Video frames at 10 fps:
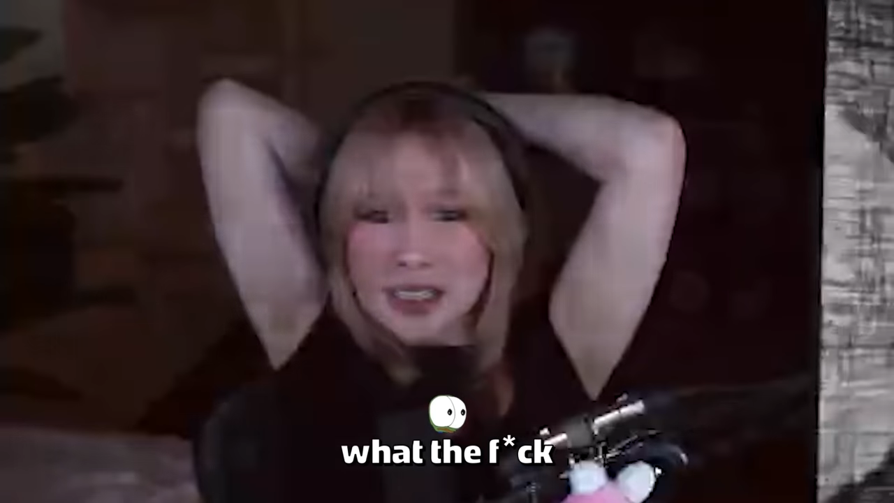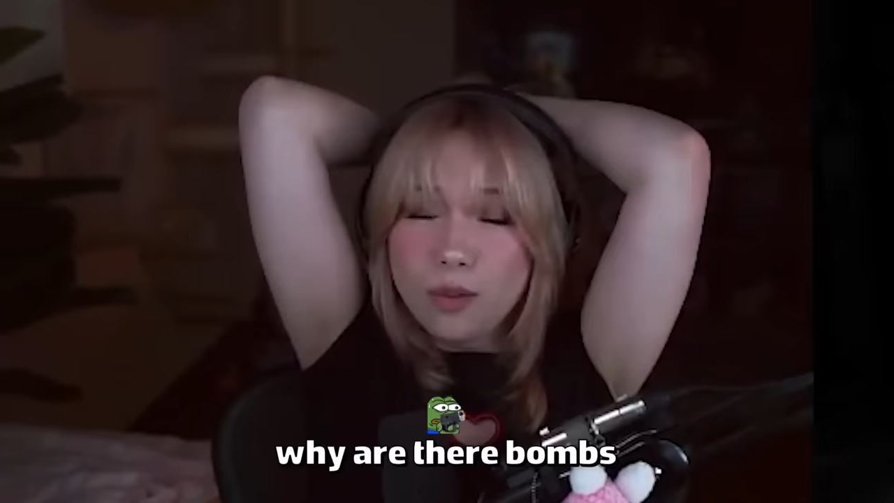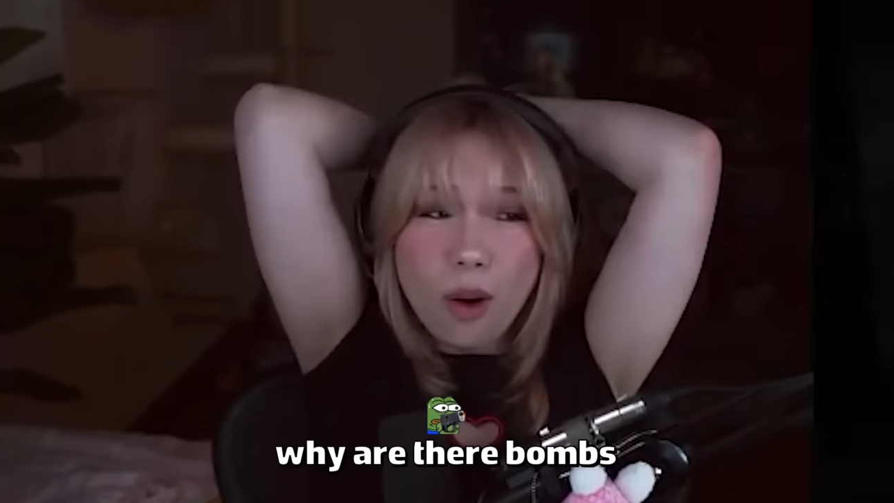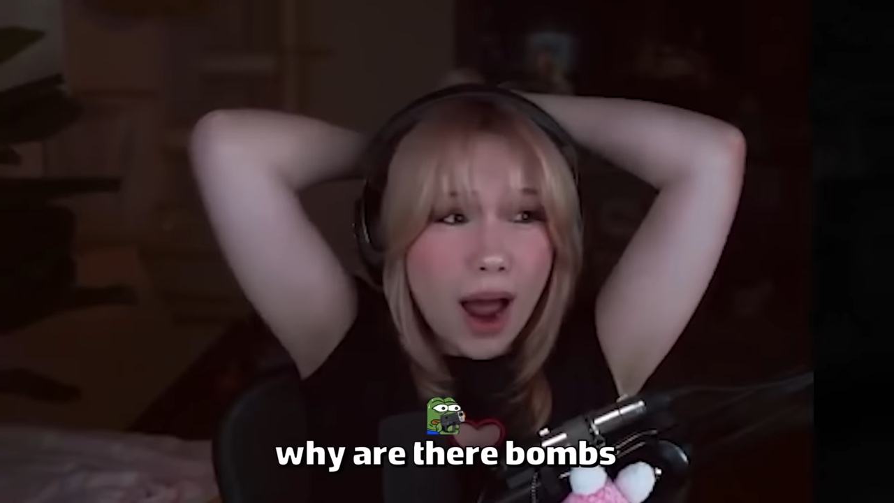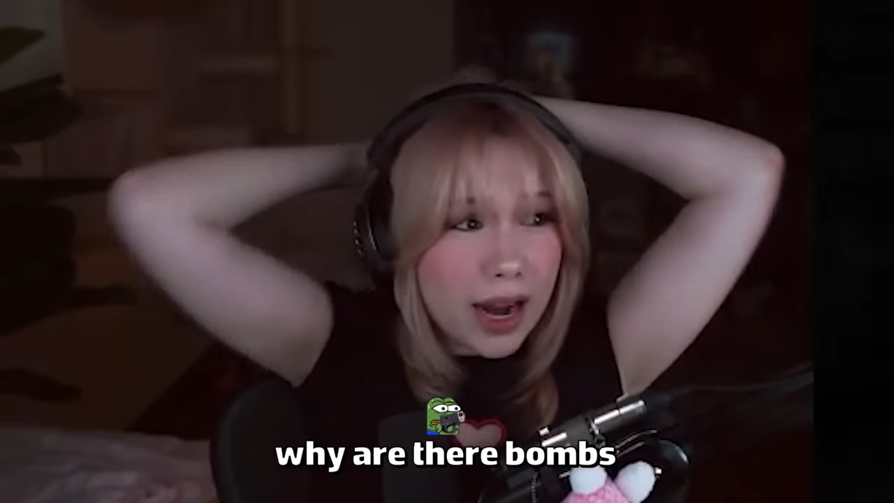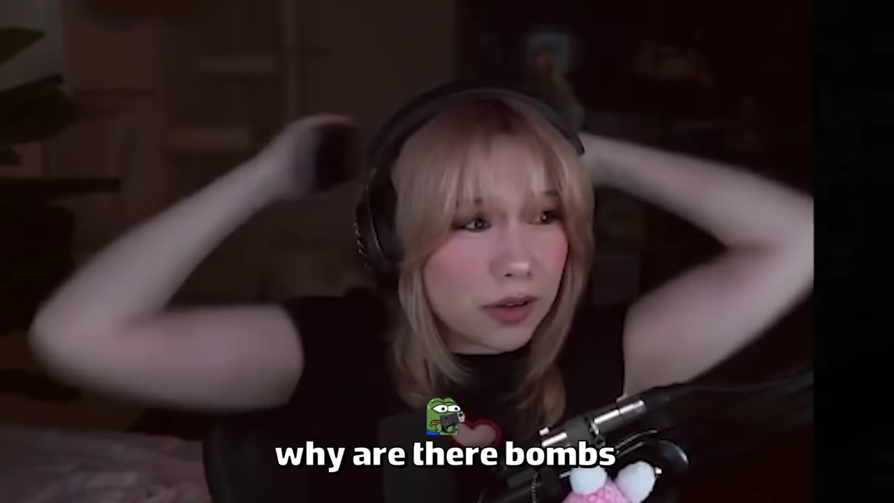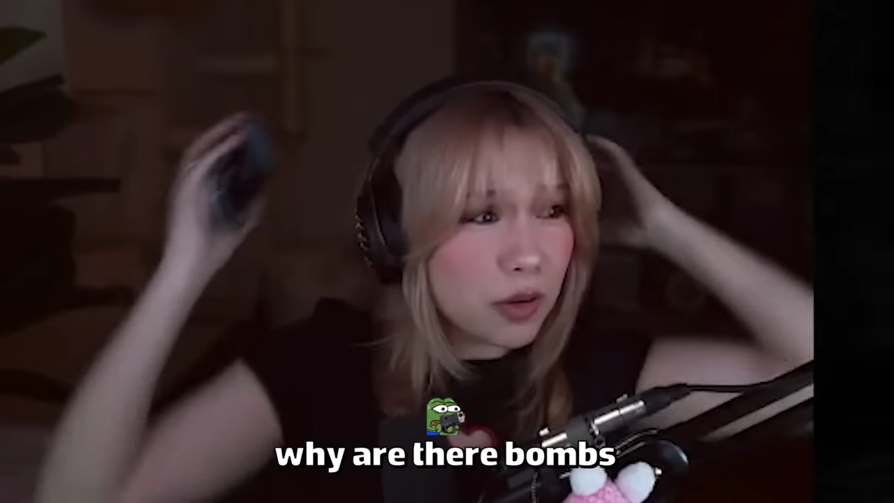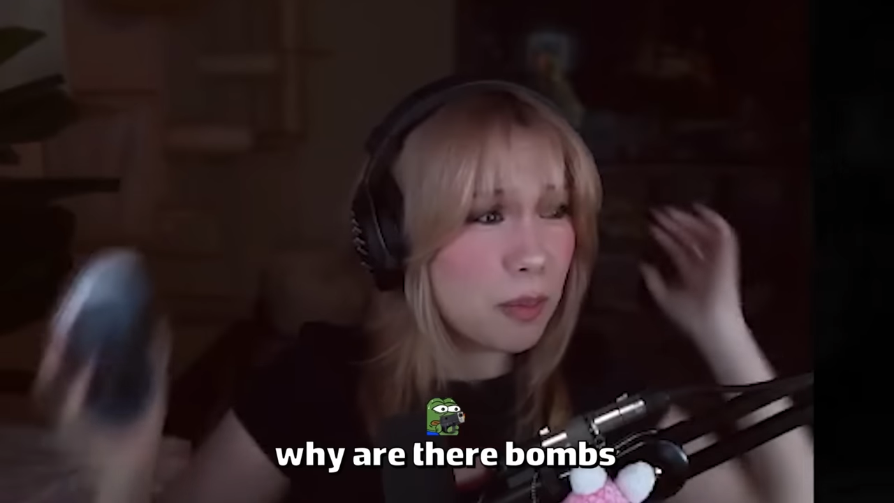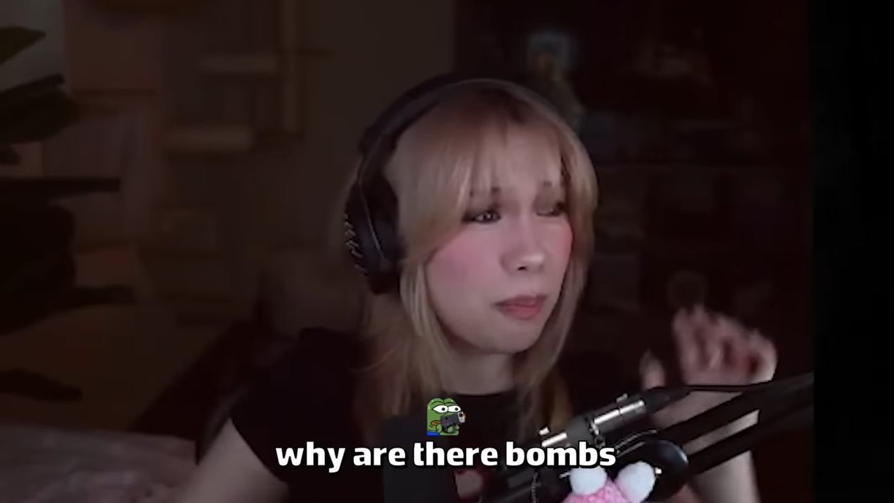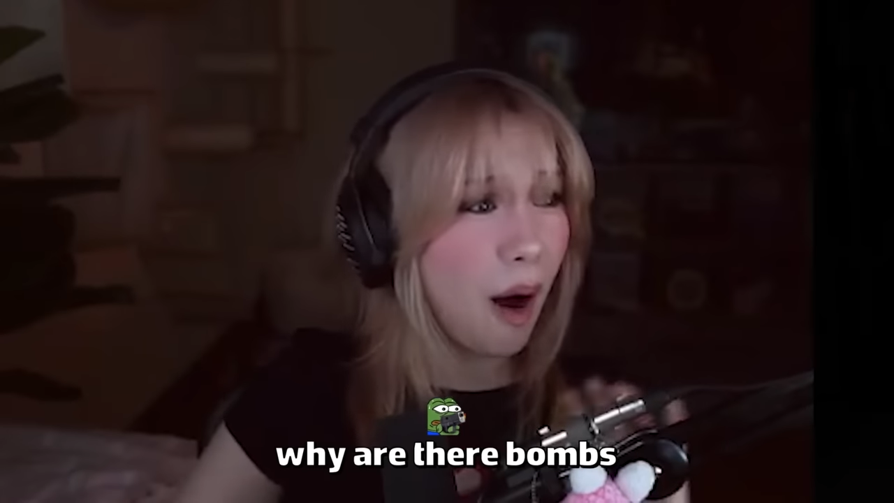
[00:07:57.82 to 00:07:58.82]
Why are there
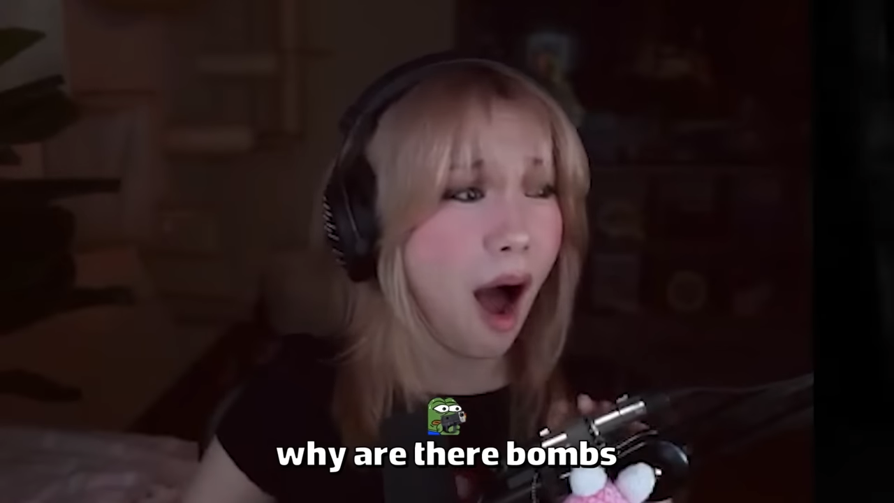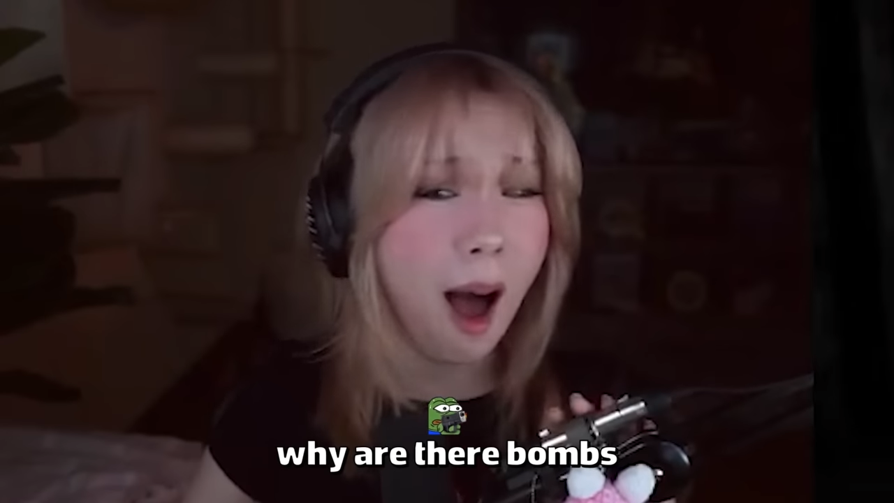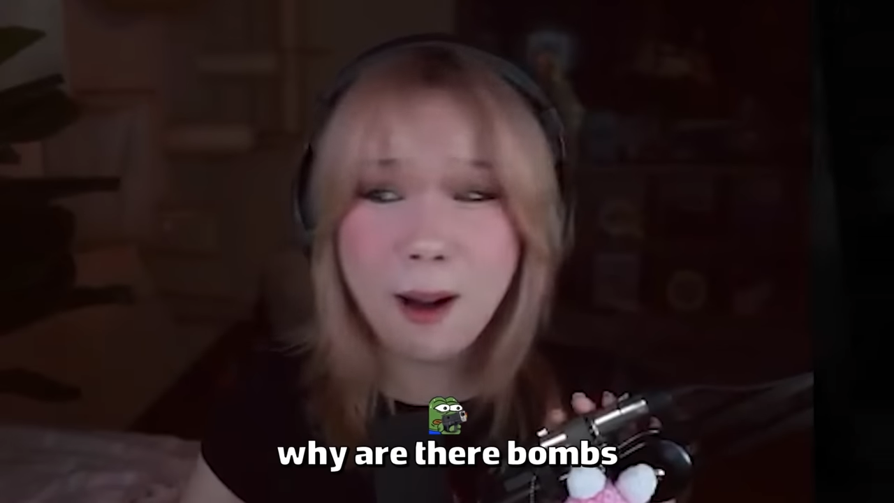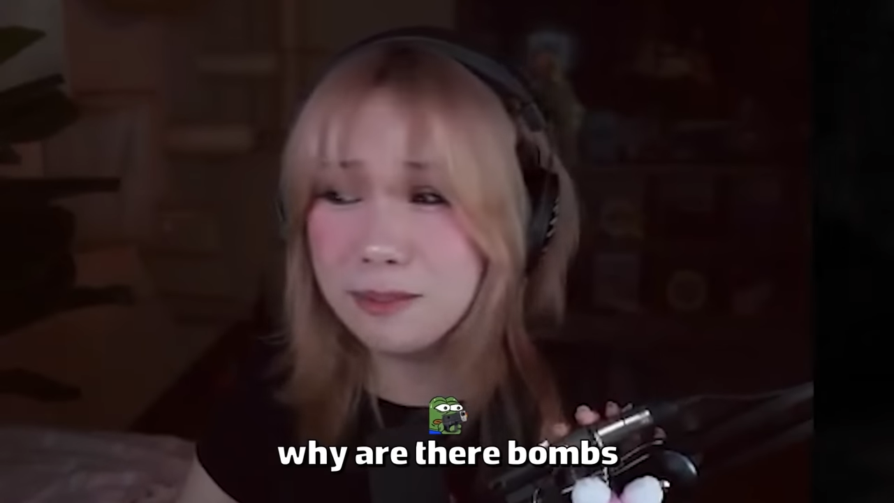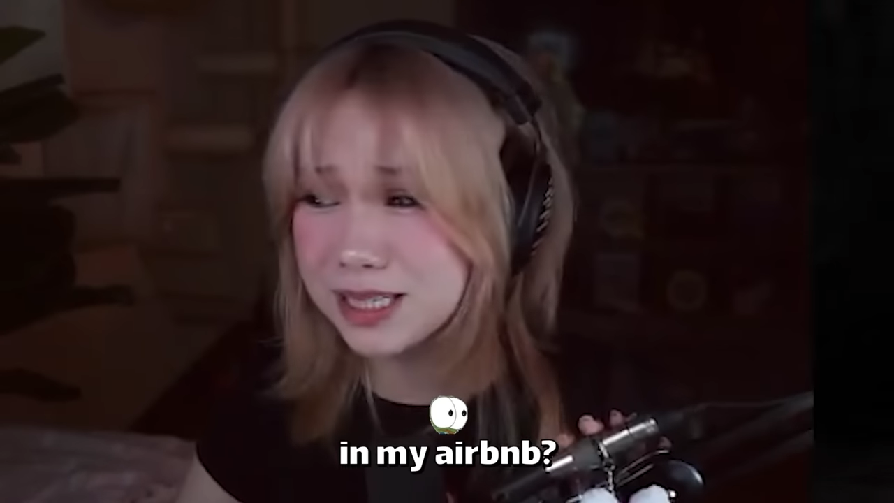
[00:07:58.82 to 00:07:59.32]
bombs